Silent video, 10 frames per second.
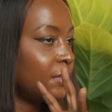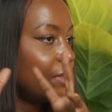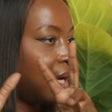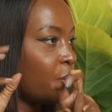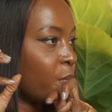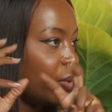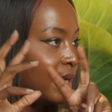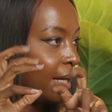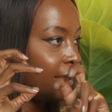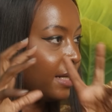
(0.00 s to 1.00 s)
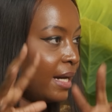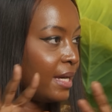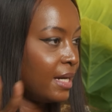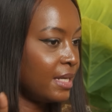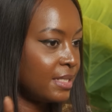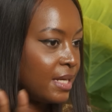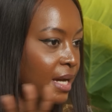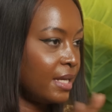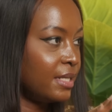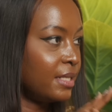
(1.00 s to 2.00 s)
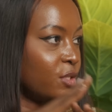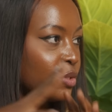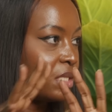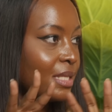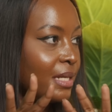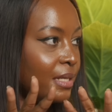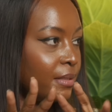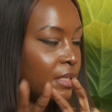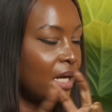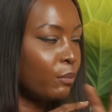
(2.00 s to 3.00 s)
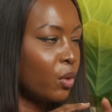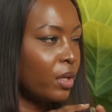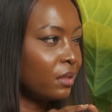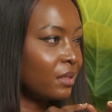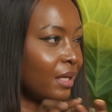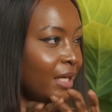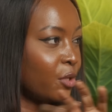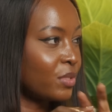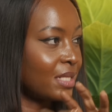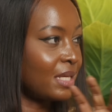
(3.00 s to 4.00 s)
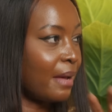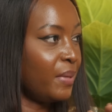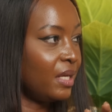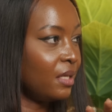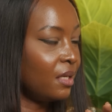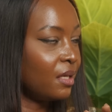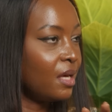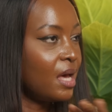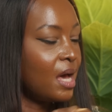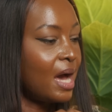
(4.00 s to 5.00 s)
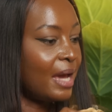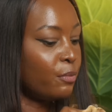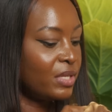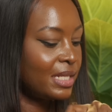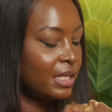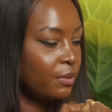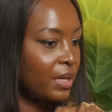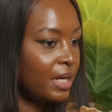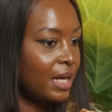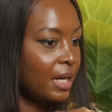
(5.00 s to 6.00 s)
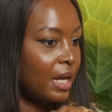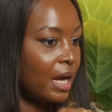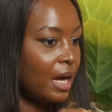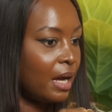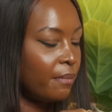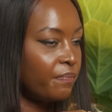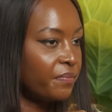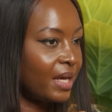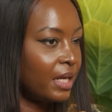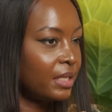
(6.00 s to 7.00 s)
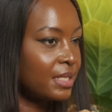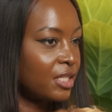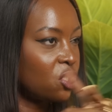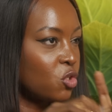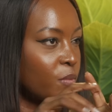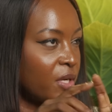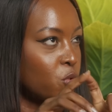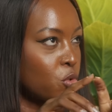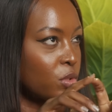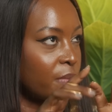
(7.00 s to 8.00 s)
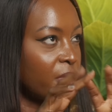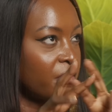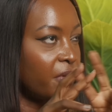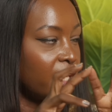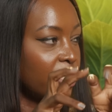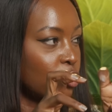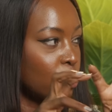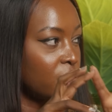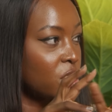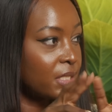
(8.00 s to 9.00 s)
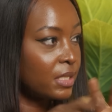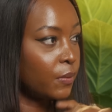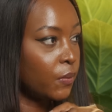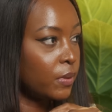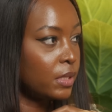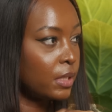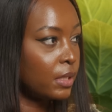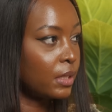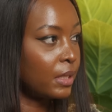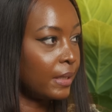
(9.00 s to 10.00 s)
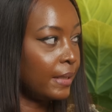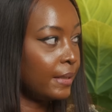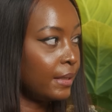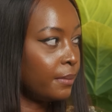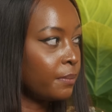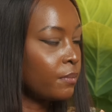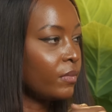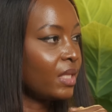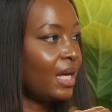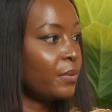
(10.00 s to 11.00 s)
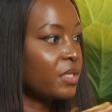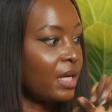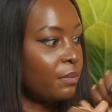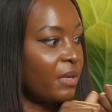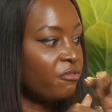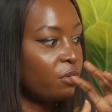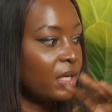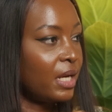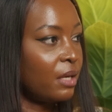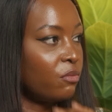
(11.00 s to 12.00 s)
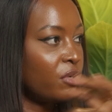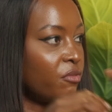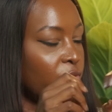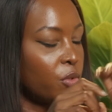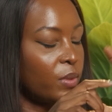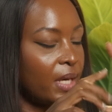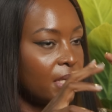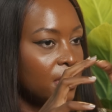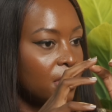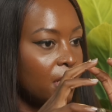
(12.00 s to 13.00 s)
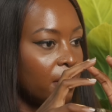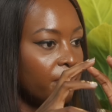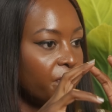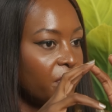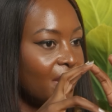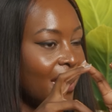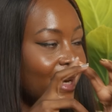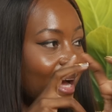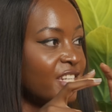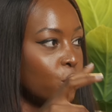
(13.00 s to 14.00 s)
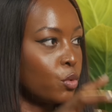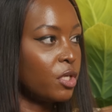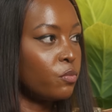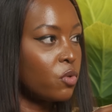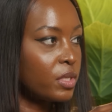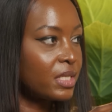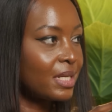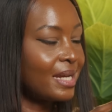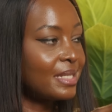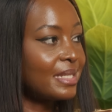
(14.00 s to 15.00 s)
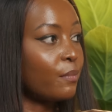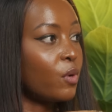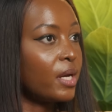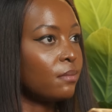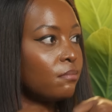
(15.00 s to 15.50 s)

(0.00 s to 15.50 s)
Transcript: how when like Kaya has died and you see the turmoil, the chaos that's happening. I recently read and um, there's a gentleman who talks about financial literacy called uh, Kakande. Mm -hmm. I mm-hmm. wish I had my phone and I read for you guys um, an article he wrote and someone